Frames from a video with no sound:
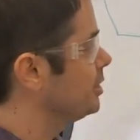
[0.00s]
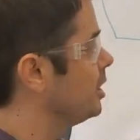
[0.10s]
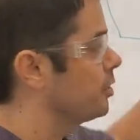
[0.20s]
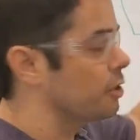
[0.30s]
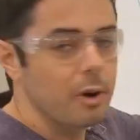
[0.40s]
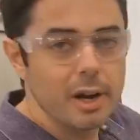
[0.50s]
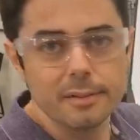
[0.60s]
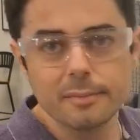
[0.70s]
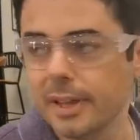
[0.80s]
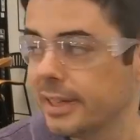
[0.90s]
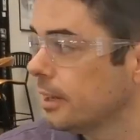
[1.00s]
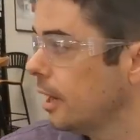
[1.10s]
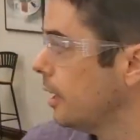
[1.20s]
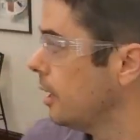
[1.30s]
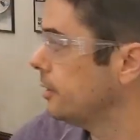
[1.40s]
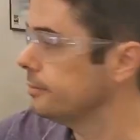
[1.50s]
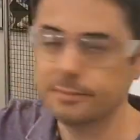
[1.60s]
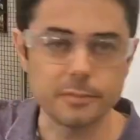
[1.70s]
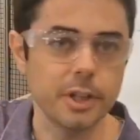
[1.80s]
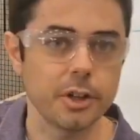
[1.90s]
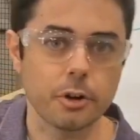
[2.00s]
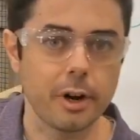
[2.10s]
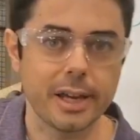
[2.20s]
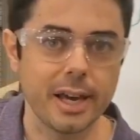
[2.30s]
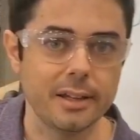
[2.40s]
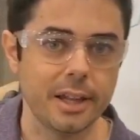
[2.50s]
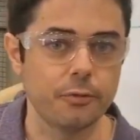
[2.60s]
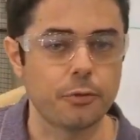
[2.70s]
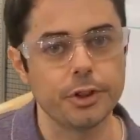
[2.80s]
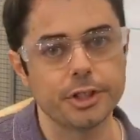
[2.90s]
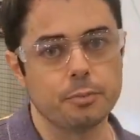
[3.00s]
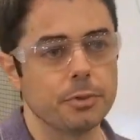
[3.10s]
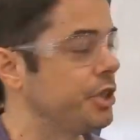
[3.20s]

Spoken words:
candidate for this machine, where you're taking this